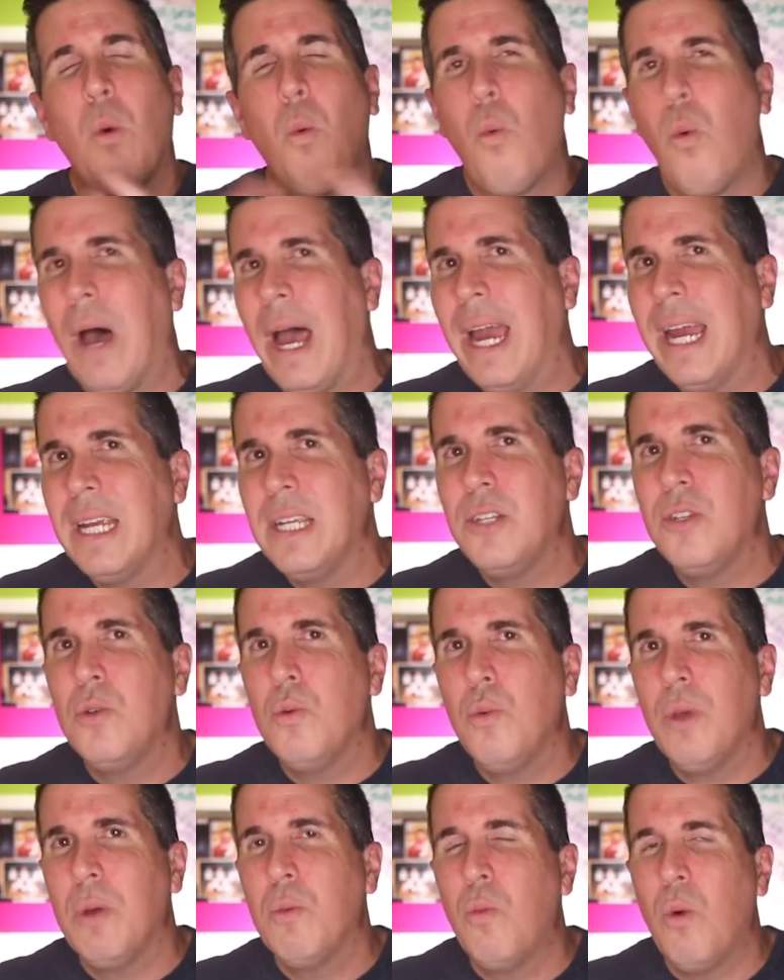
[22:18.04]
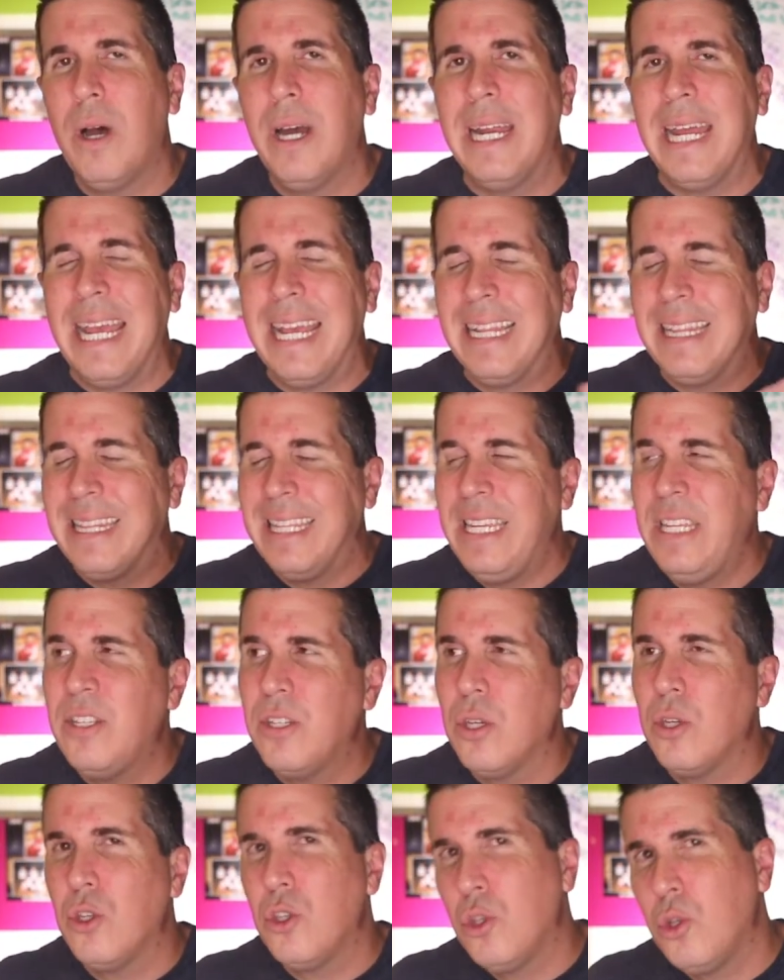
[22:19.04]
why do we want at
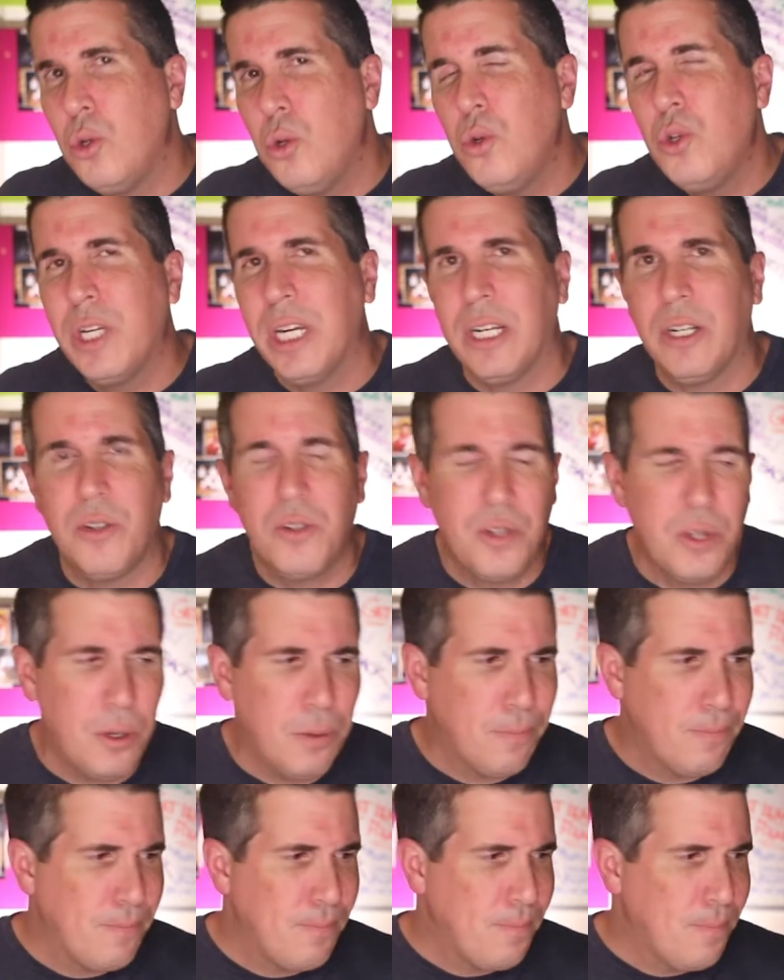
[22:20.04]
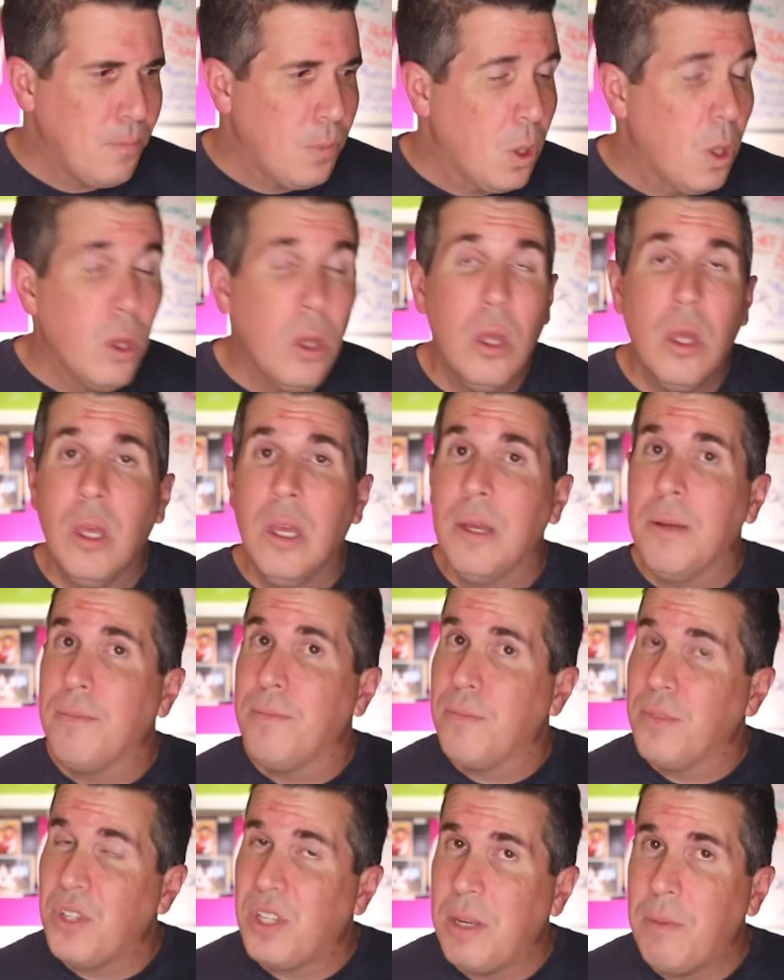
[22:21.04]
least 2 channels though?
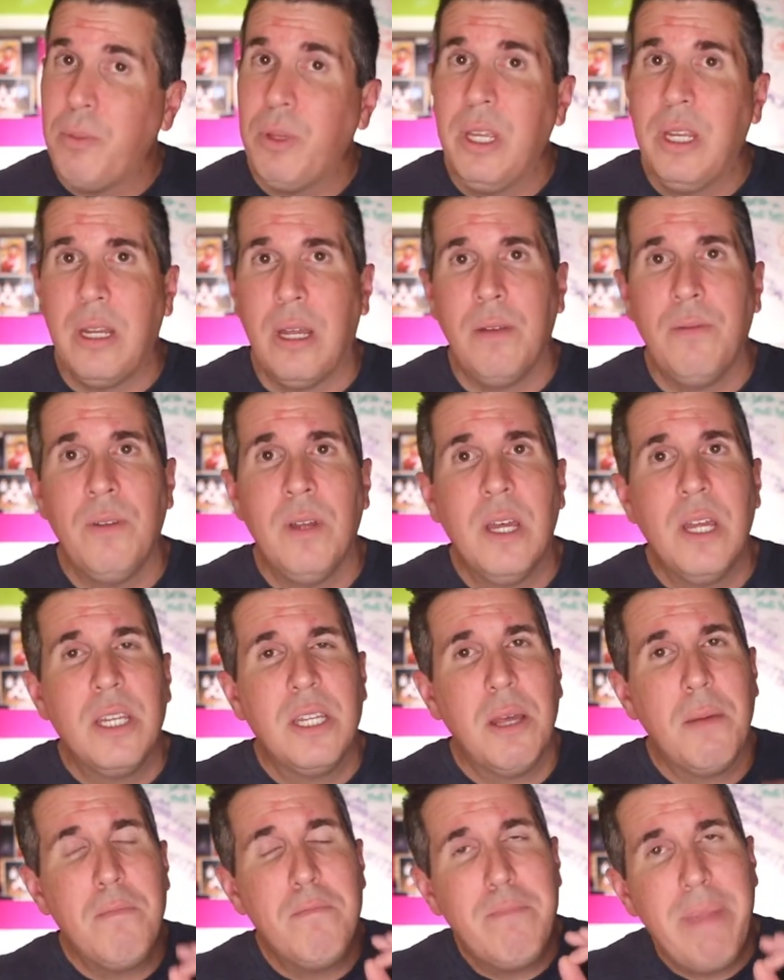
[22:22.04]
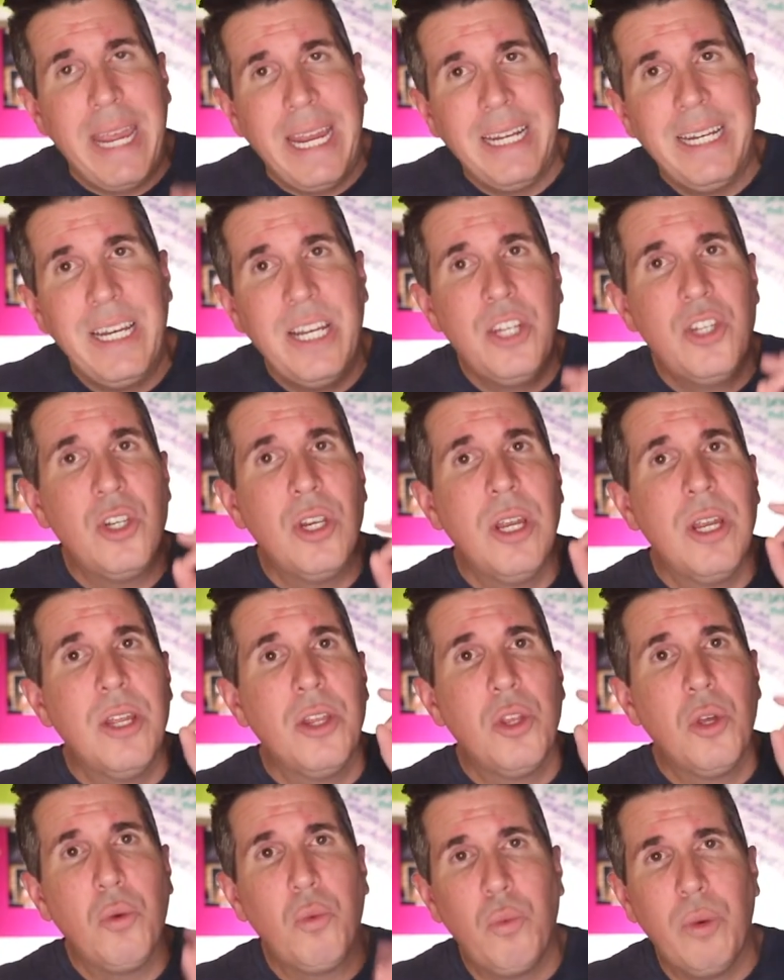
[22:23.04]
Simply enough, to manage
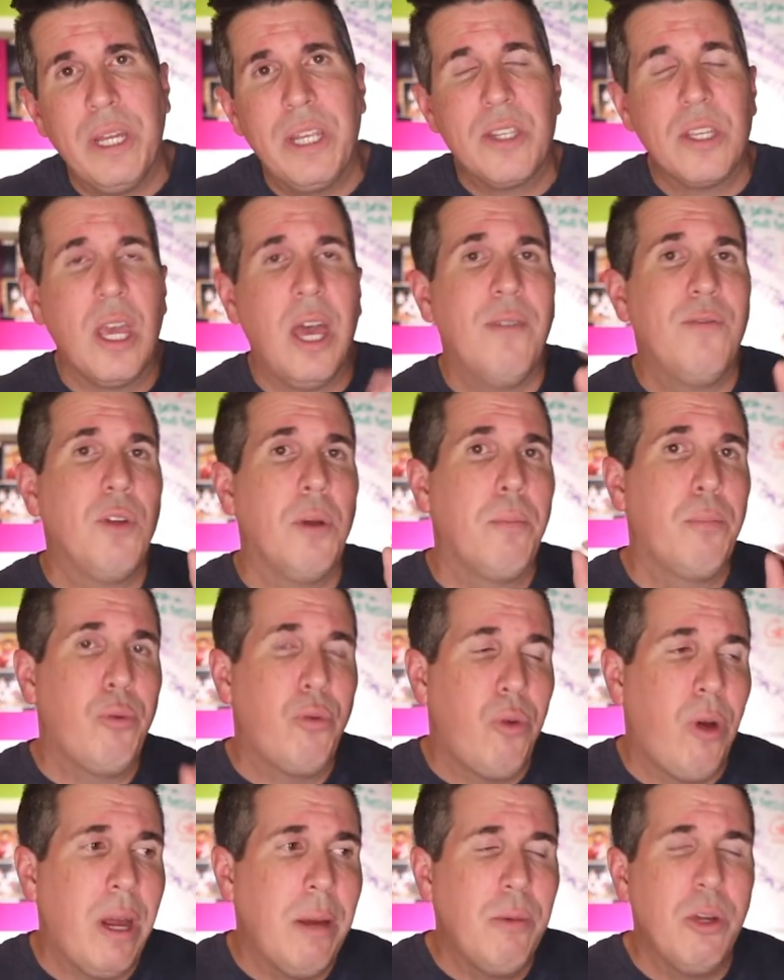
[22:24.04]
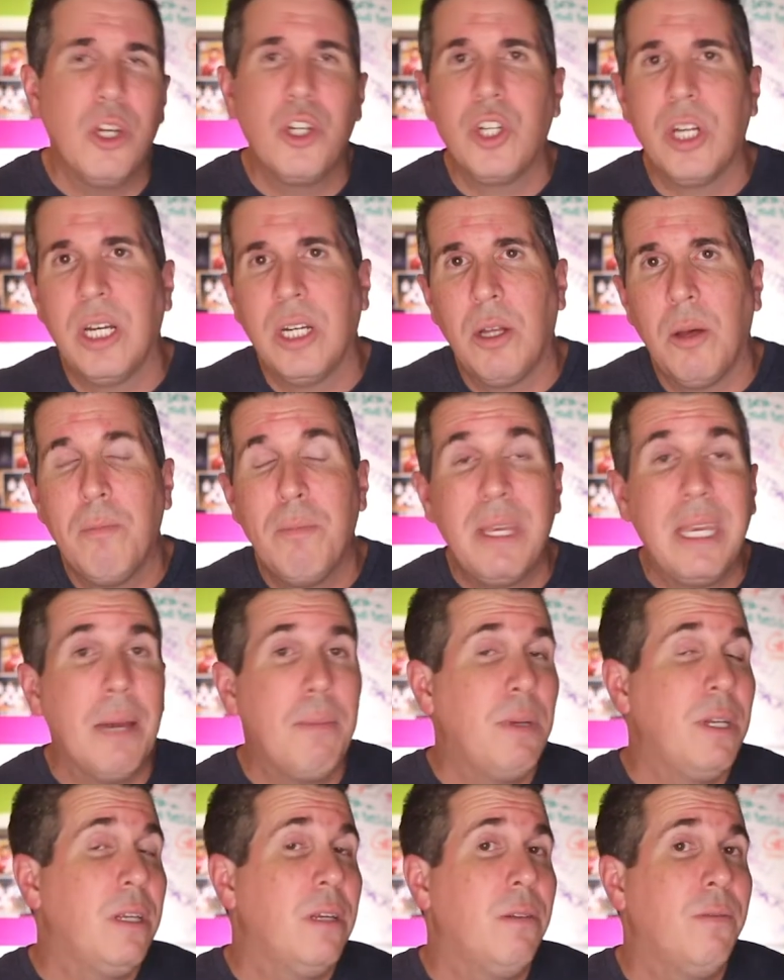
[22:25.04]
the risk of your primary channel
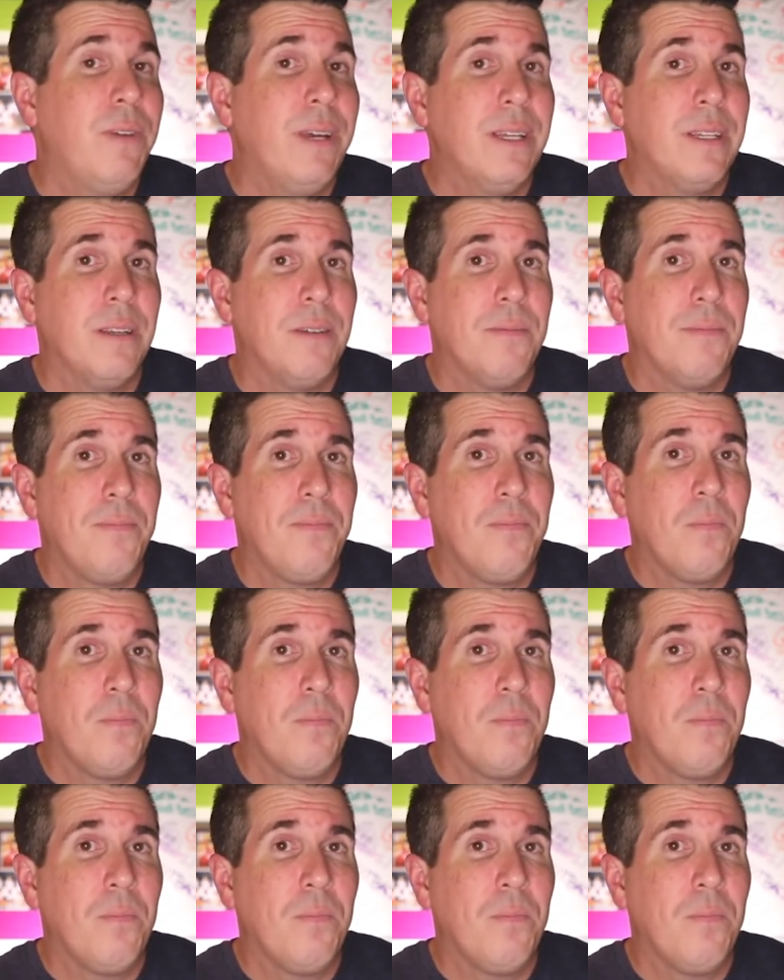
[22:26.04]
becoming ineffective.